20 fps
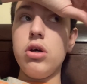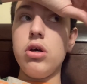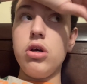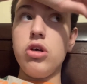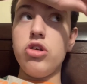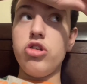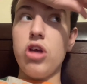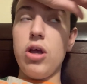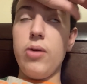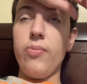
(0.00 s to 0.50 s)

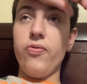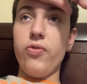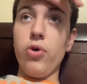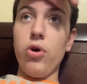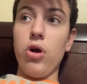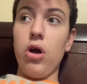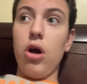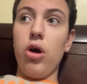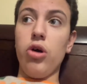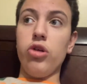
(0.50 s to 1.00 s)
Same
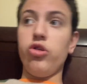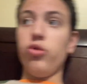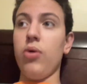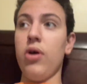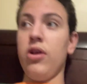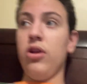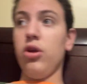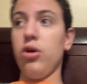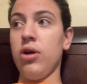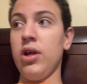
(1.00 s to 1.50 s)
for uh, to
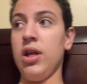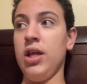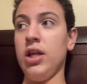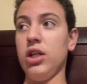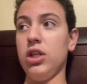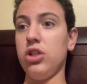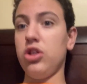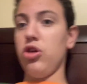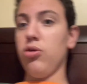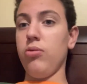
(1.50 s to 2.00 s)
when you're
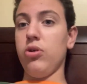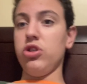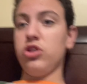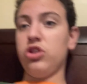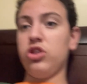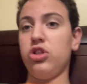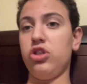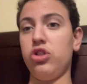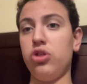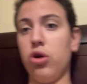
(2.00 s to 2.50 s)
eating too much
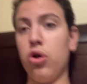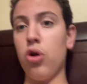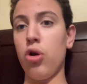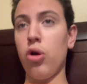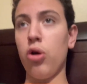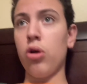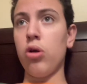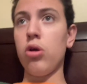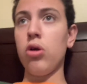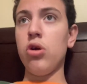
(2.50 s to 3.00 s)

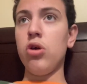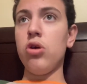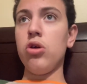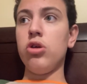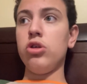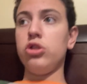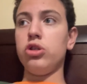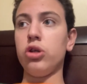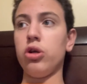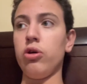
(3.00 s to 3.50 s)
sugar,
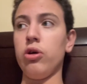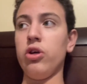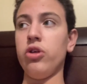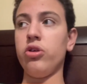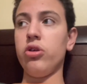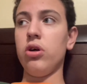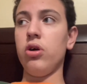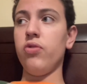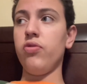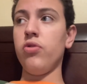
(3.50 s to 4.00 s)
sugary
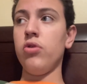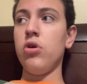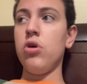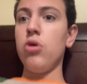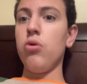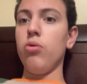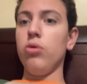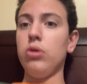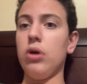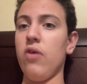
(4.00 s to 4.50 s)
stuff.
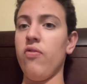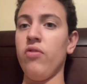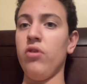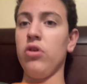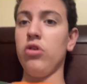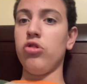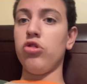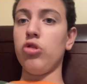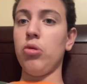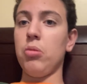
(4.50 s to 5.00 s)
When you're having
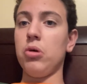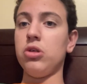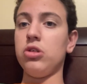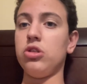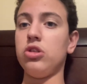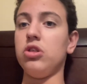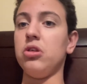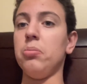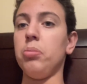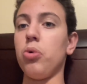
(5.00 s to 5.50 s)
so much
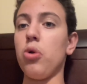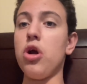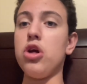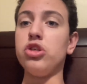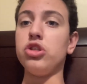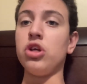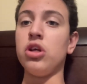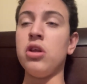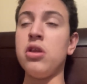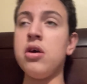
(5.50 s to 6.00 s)

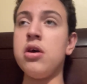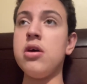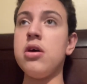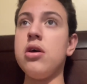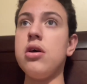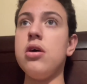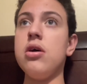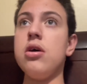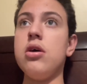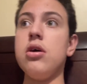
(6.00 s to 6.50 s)
depression,
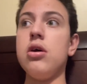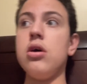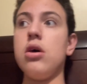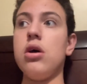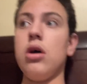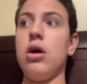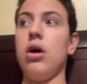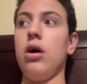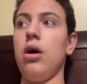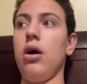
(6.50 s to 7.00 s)

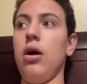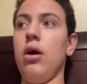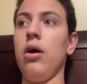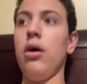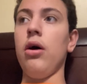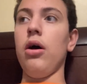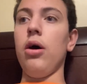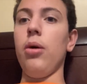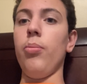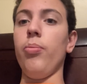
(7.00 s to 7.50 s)

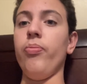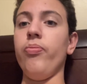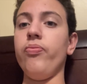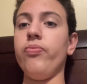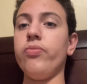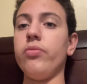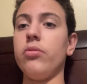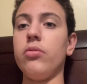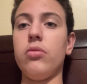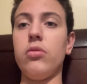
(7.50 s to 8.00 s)
um,
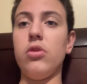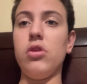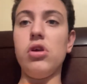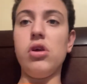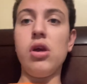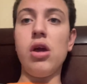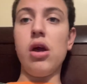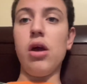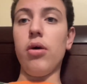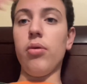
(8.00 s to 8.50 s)

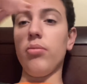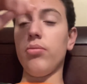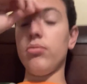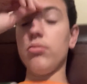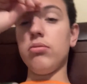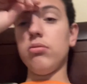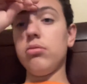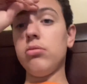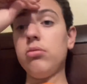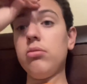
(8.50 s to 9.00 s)
yeah,
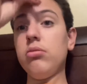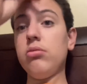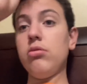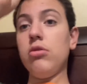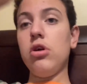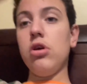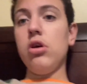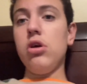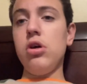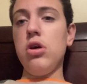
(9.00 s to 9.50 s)

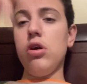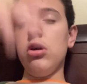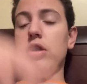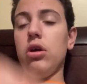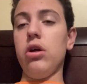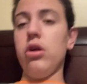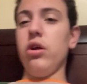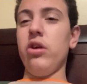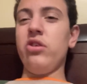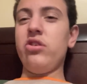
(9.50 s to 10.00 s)

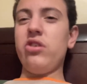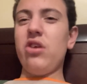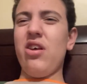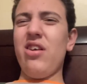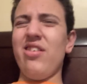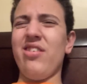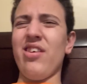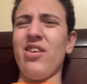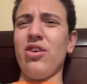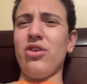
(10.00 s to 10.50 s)
it's
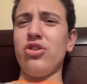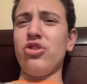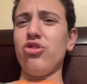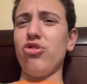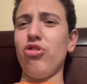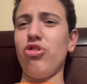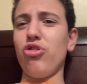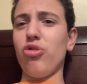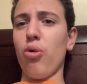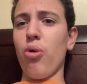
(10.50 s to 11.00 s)
it's like a true
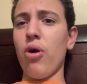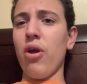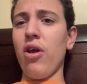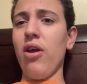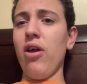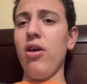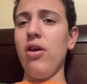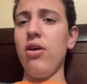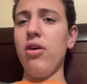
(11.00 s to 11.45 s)
story.